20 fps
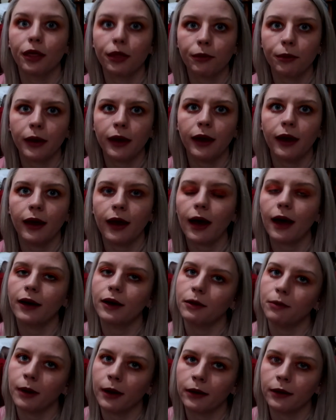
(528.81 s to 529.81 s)
3, I
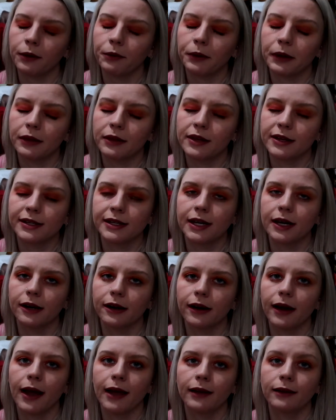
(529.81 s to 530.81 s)
could barely read this
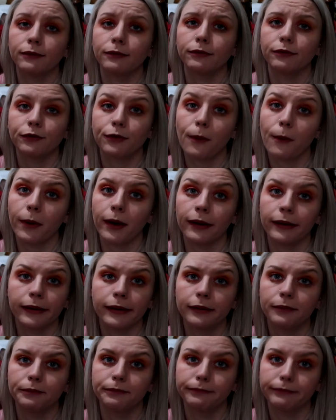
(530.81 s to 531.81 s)
year. And
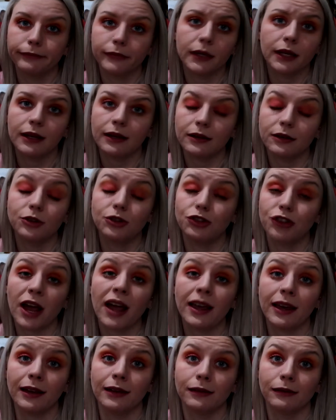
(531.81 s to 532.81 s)
4, it's
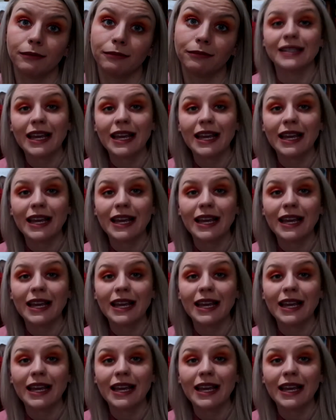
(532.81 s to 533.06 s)
giant.